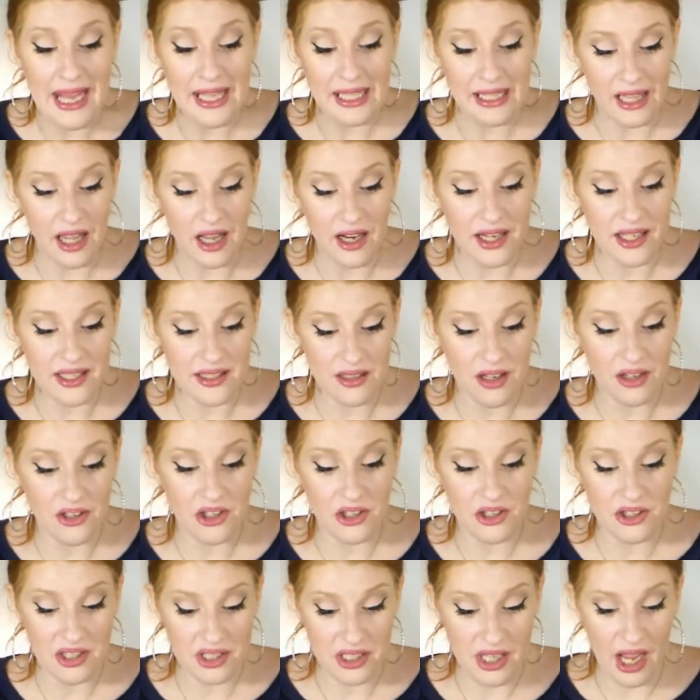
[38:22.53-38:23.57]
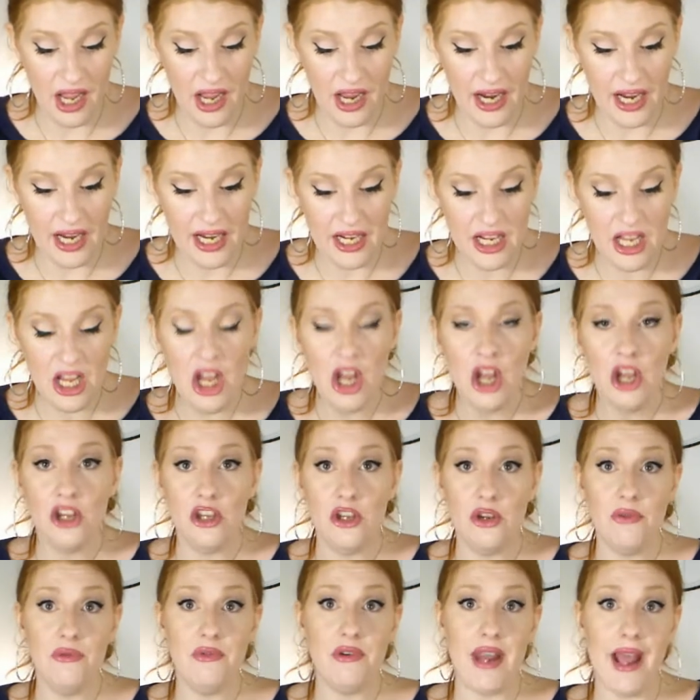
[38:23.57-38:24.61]
Luck is on your side.
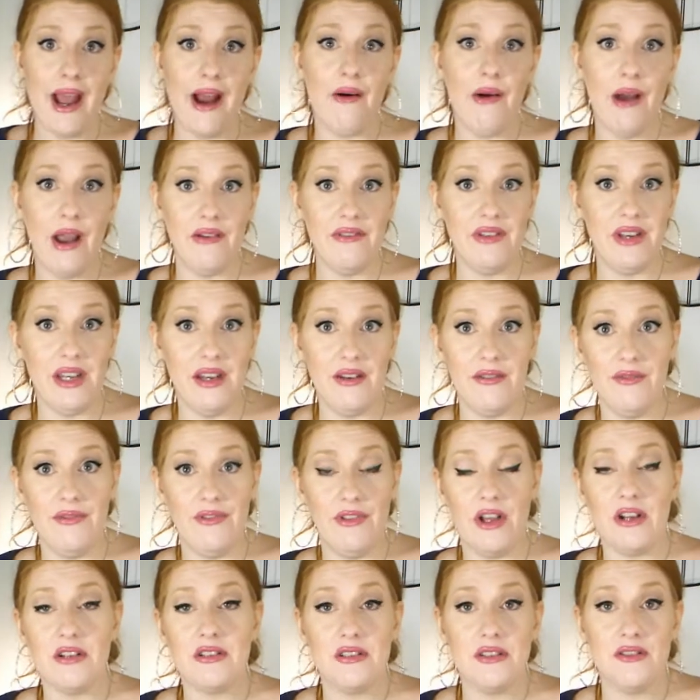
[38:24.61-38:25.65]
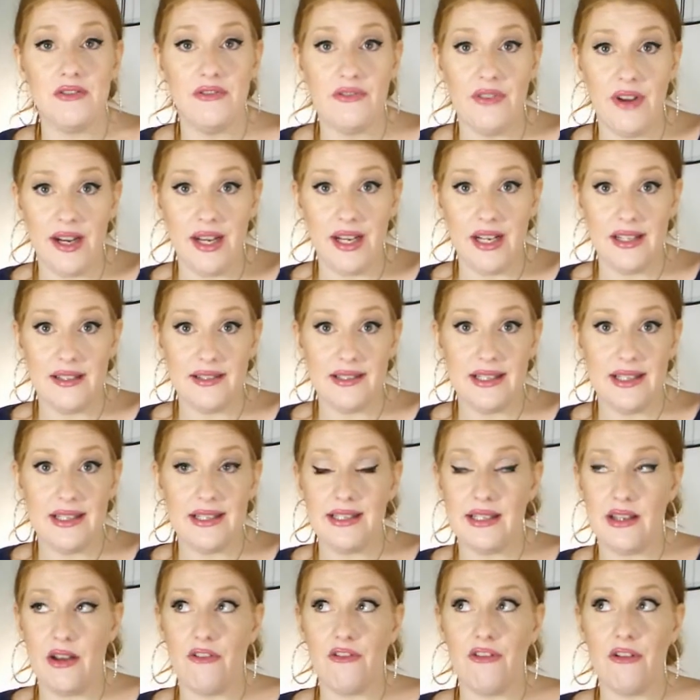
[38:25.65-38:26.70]
You now have an influx of
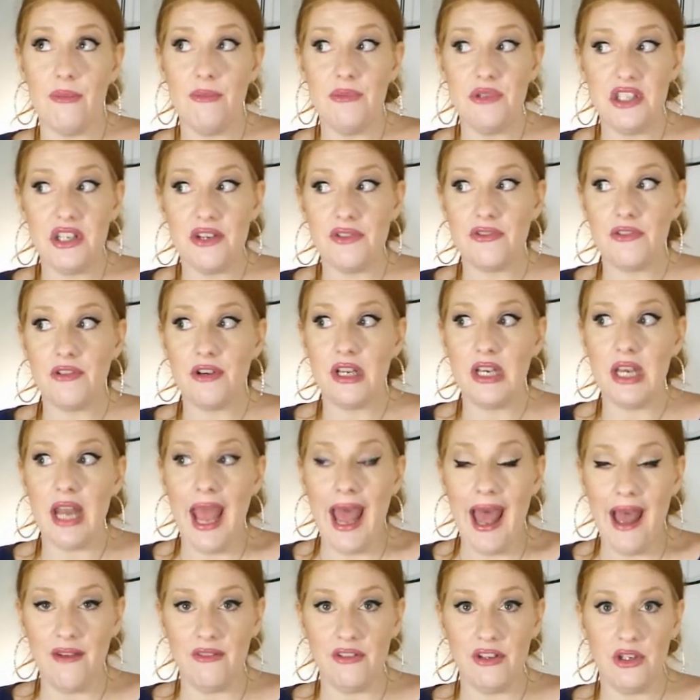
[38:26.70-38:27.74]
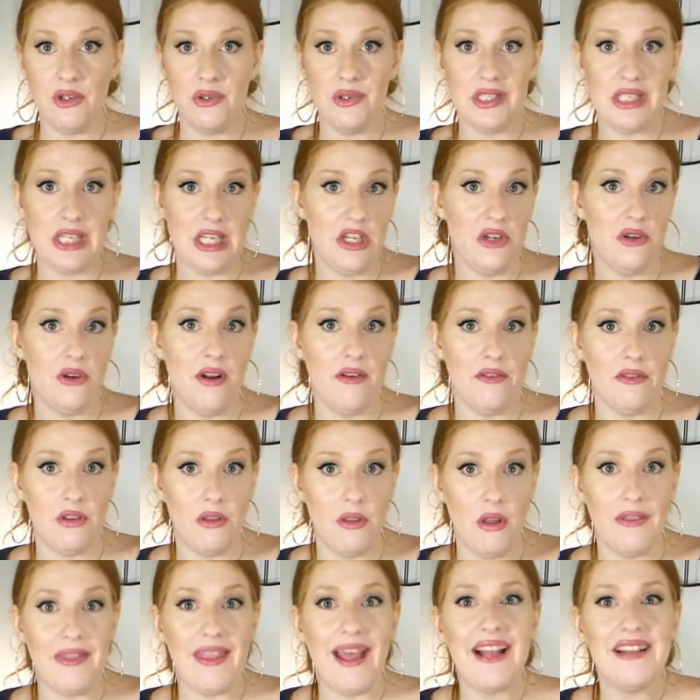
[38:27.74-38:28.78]
finances from different avenues that you never
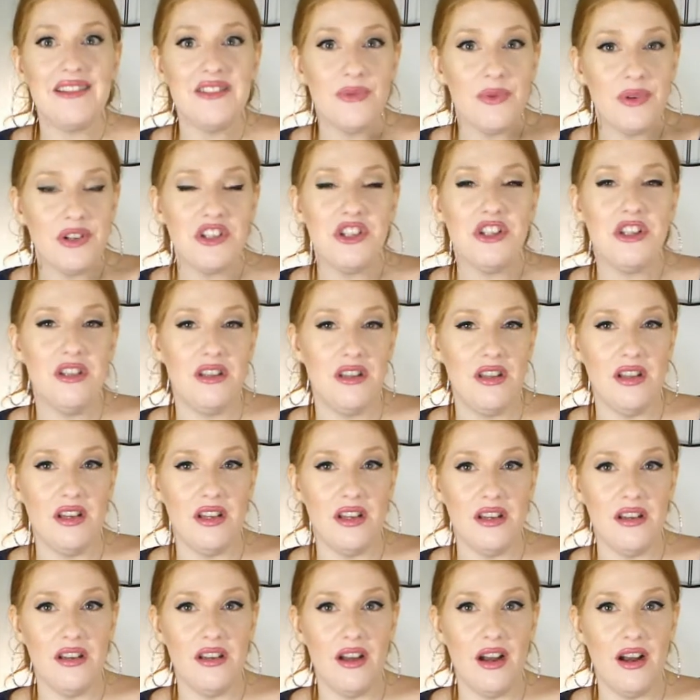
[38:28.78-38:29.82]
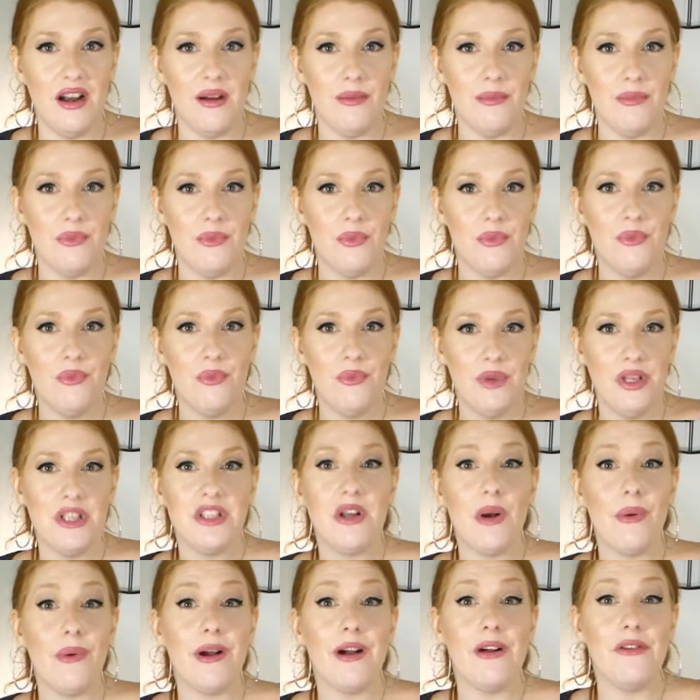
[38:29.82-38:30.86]
thought. That's what the is
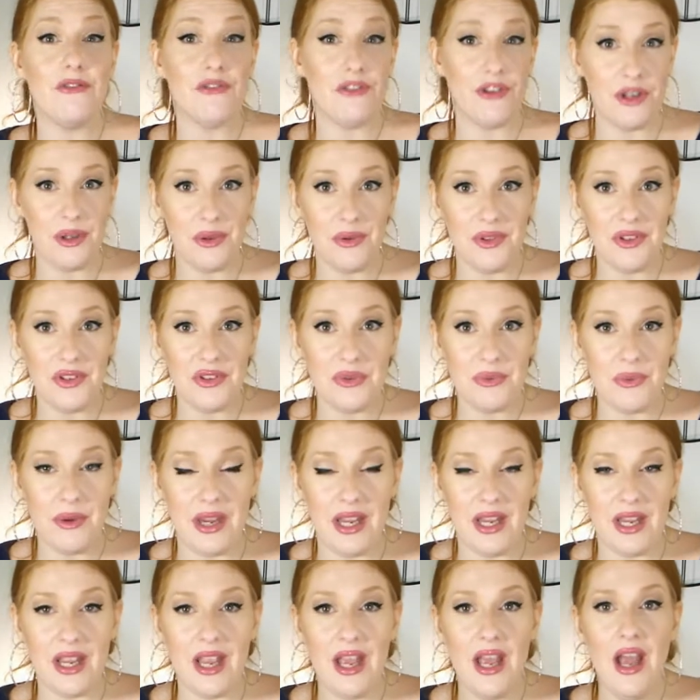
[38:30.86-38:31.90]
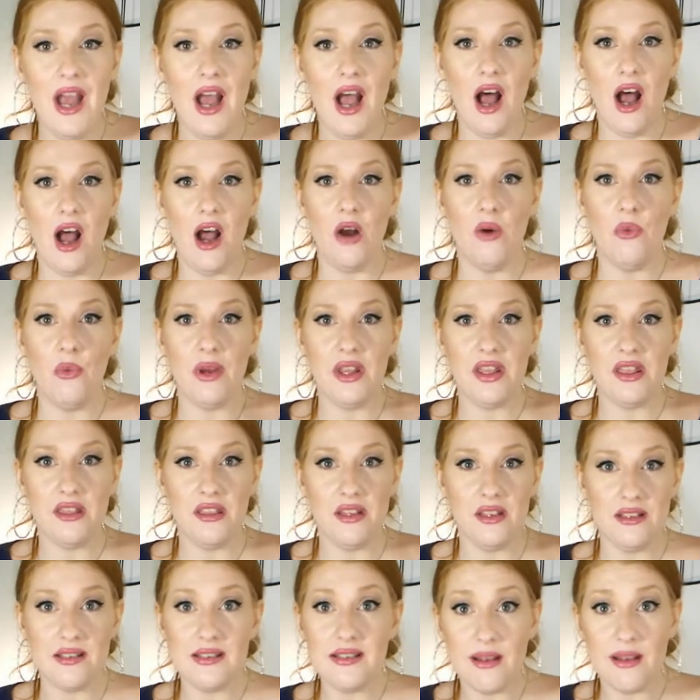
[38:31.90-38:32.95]
going on for you this week with
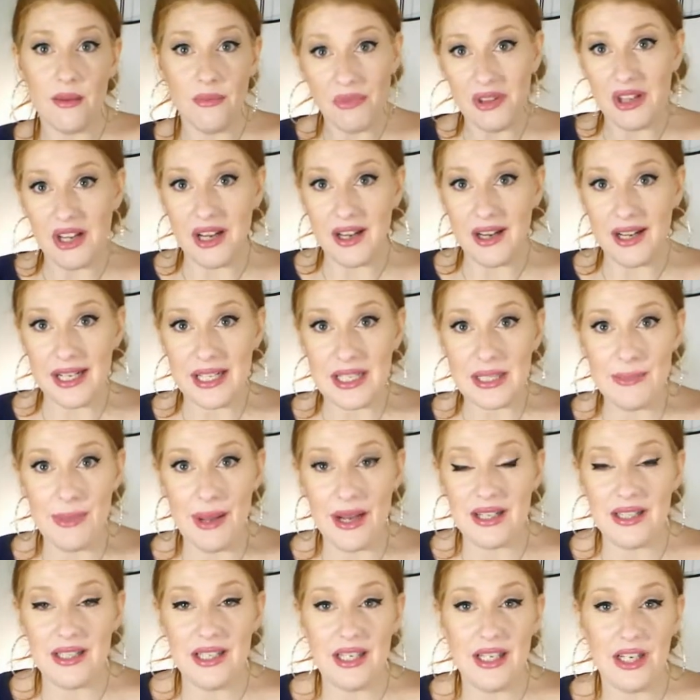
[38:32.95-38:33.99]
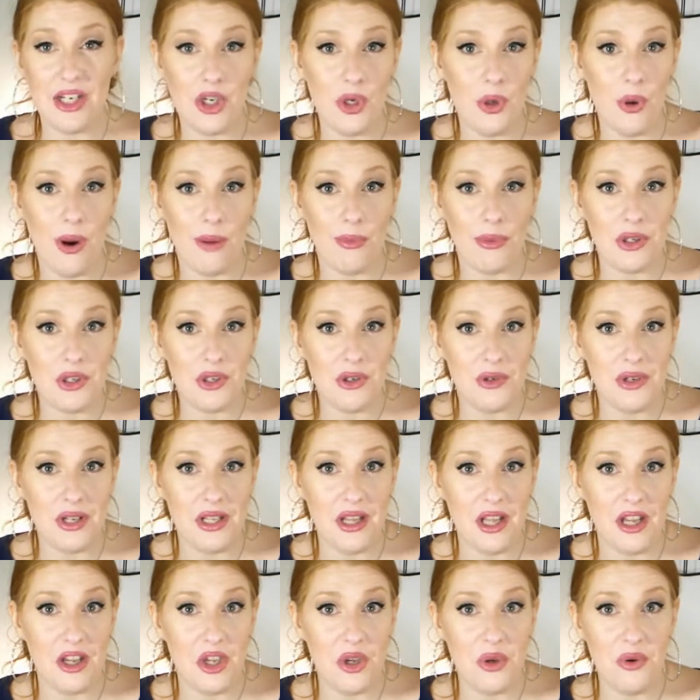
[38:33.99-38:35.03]
the something unexpected, a new opportunity
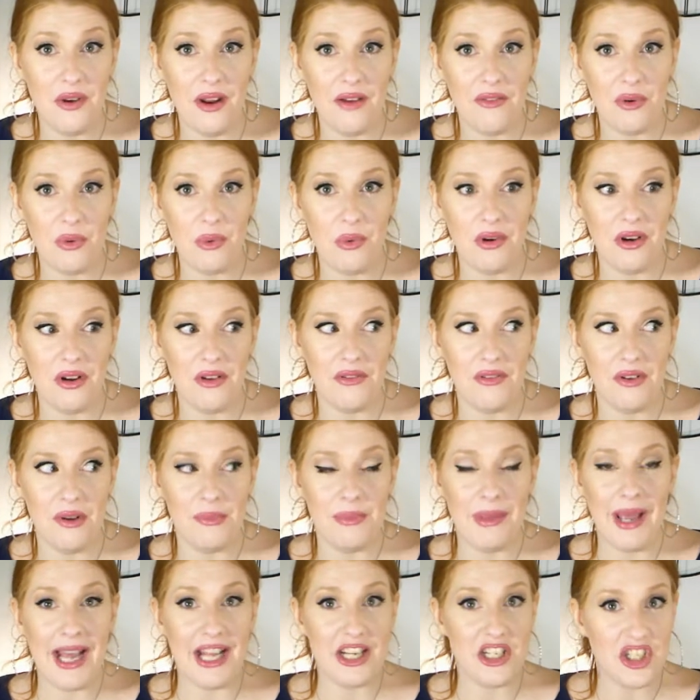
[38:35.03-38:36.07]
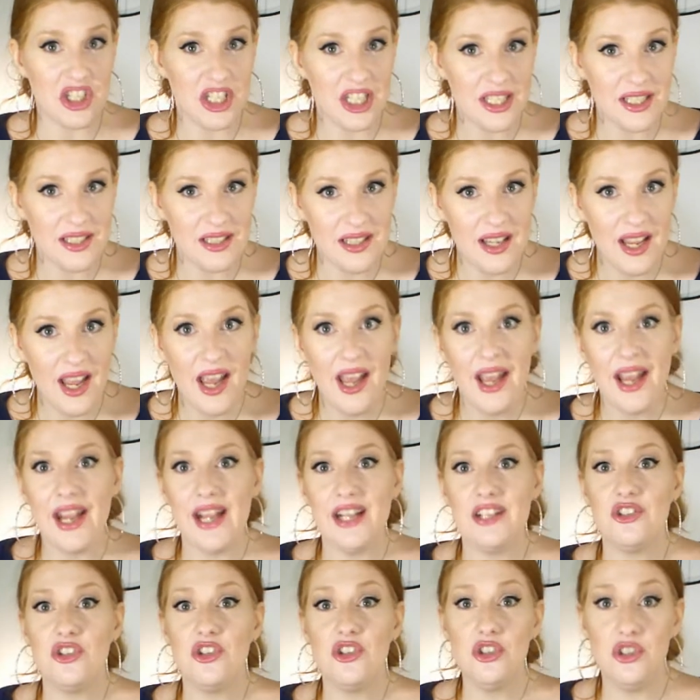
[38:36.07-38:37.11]
that you never would have imagined.
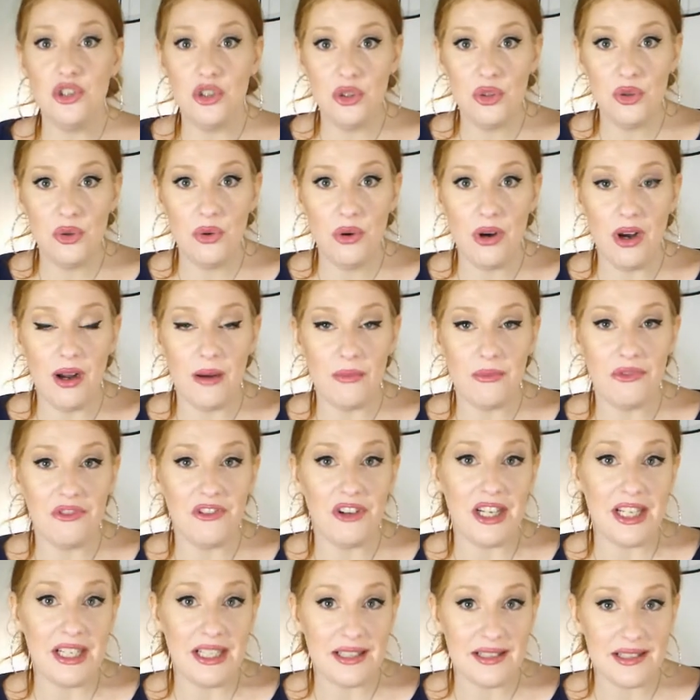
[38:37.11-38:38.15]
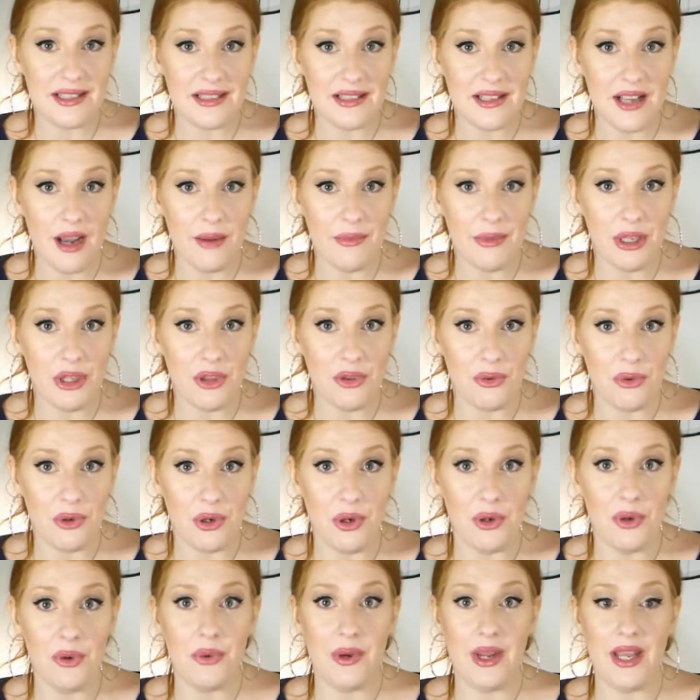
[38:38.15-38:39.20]
It's new finances coming
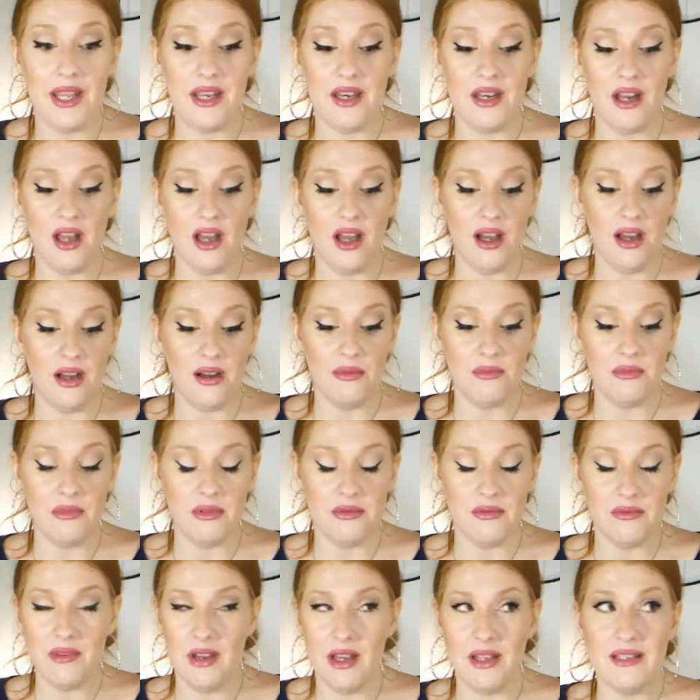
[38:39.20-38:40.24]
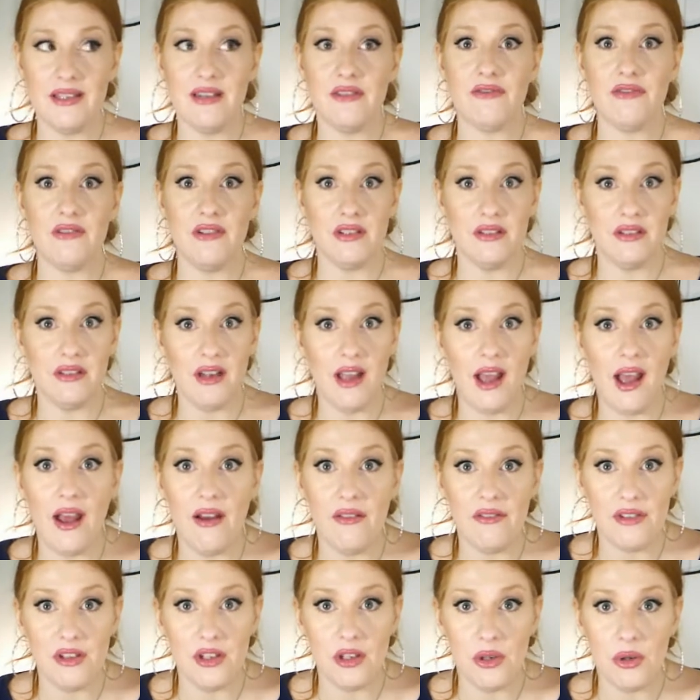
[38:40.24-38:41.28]
through in a different
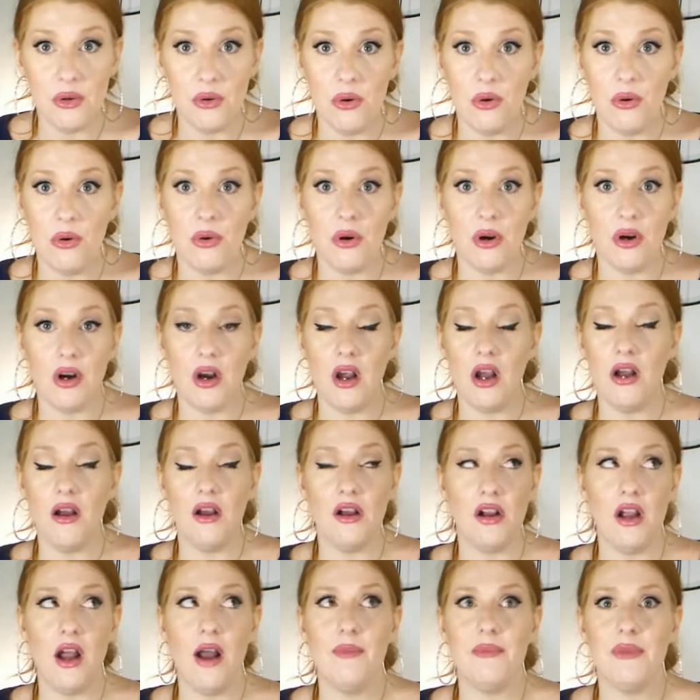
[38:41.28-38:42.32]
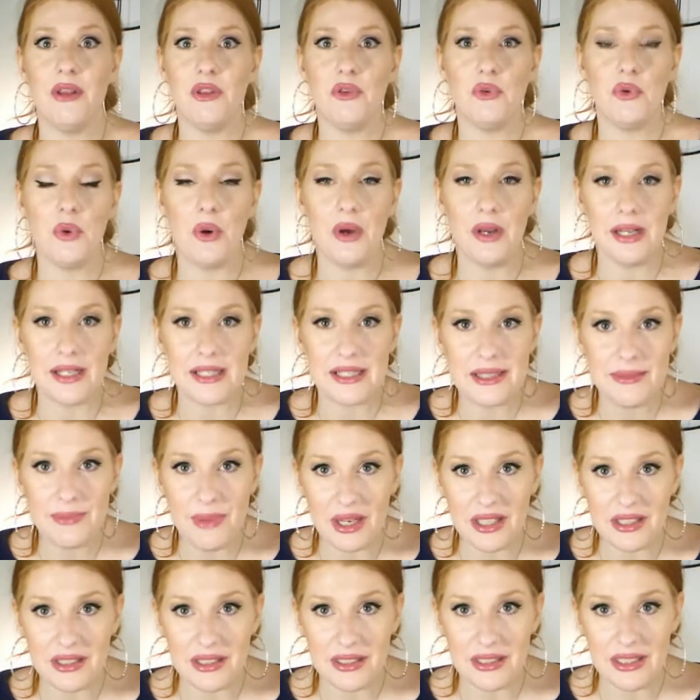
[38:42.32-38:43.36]
avenue or coming through
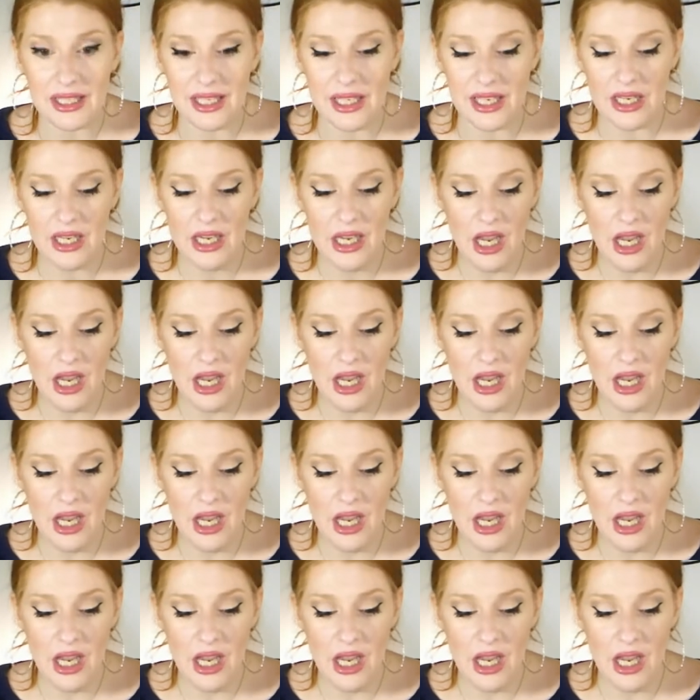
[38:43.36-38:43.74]
unexpectedly,